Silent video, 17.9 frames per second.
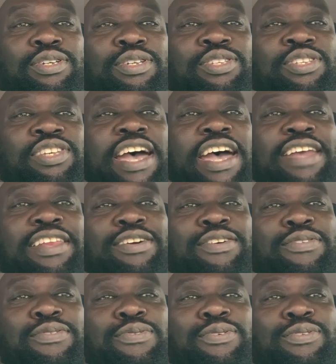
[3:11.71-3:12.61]
join the
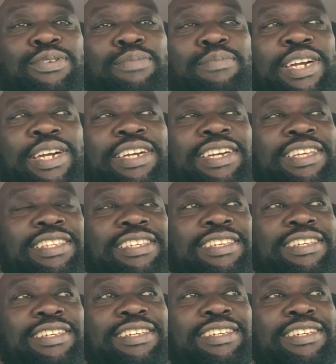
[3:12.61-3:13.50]
crew to make
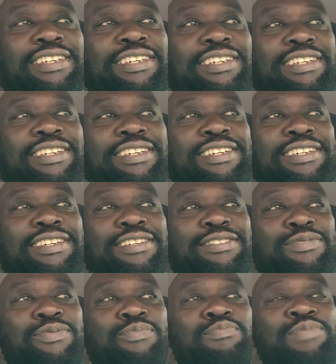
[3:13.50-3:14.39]
it
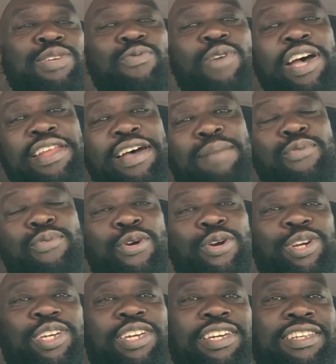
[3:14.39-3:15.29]
me while I'm
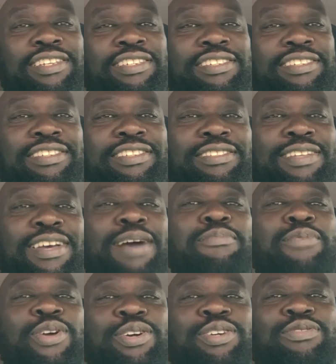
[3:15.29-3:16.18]
working
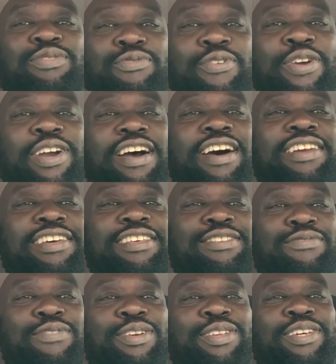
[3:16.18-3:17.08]
and the record
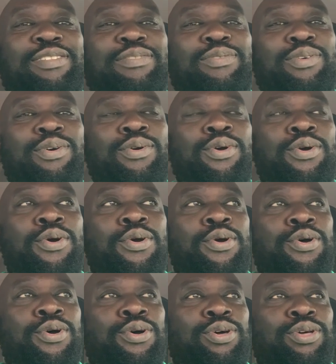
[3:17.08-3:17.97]
is running.
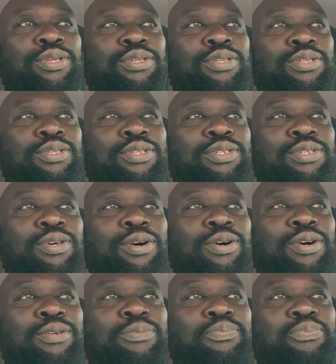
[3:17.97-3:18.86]

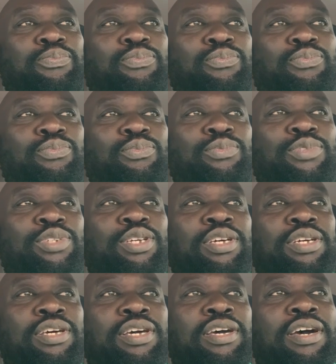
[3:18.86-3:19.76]
So
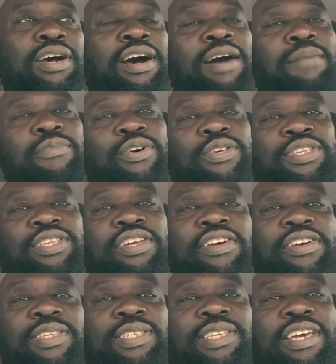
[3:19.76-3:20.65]
I'm just
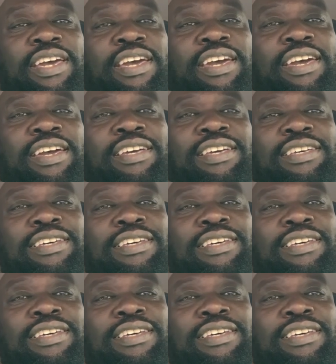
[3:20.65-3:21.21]
here to say